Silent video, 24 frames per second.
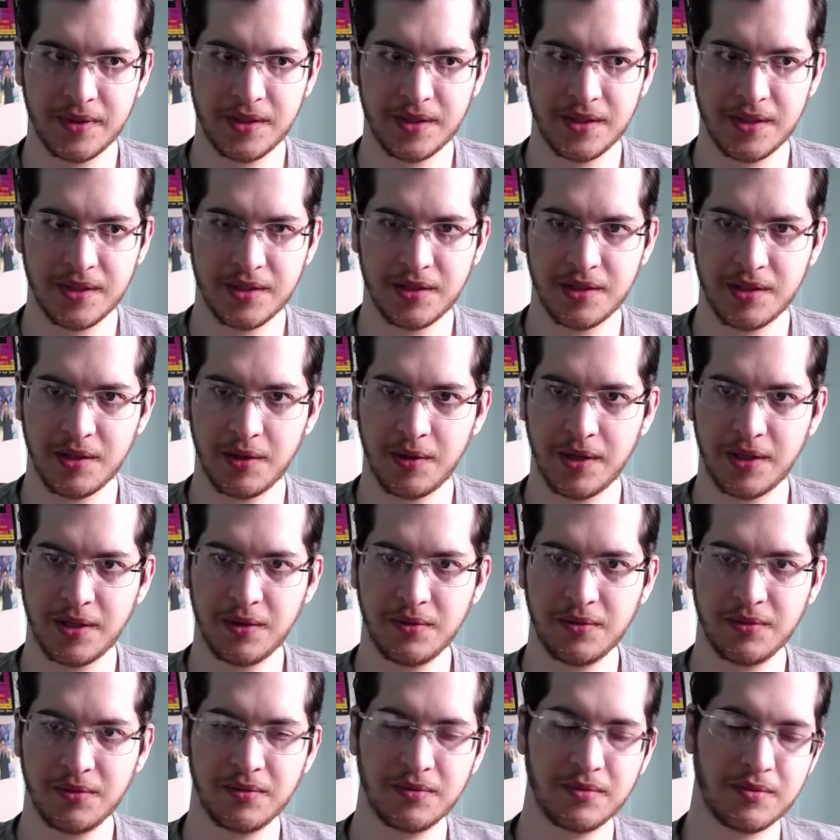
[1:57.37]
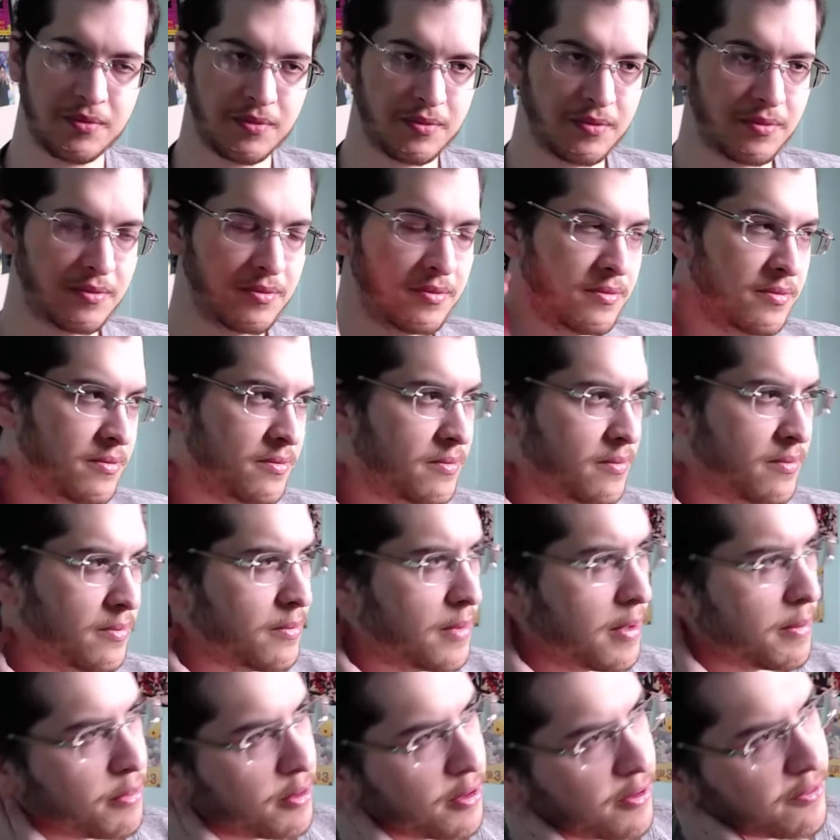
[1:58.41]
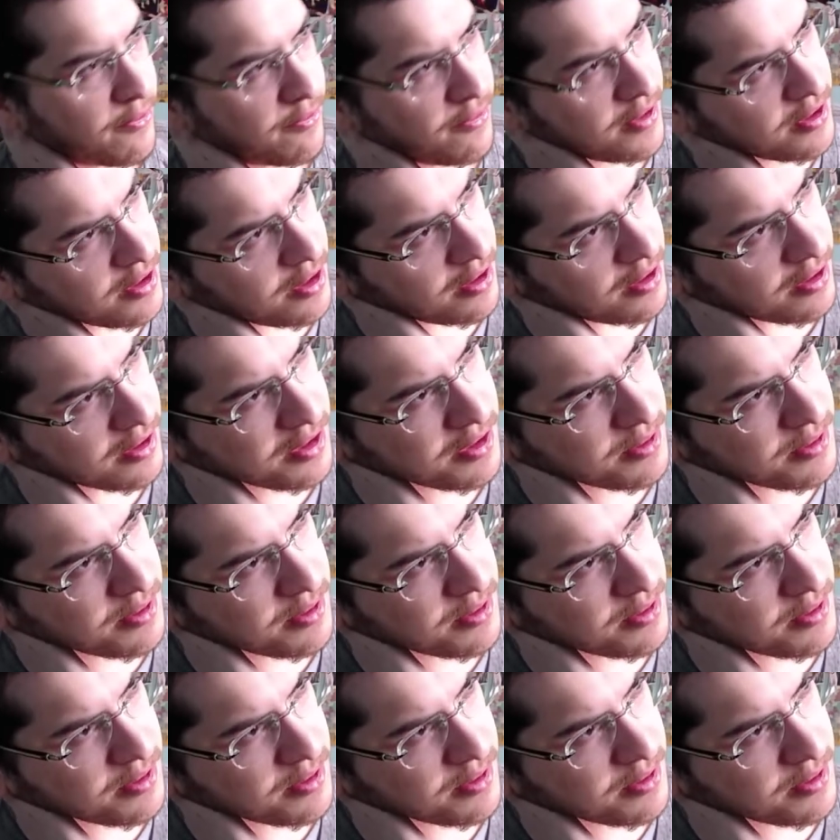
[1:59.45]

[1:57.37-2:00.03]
so I don't remember if we talked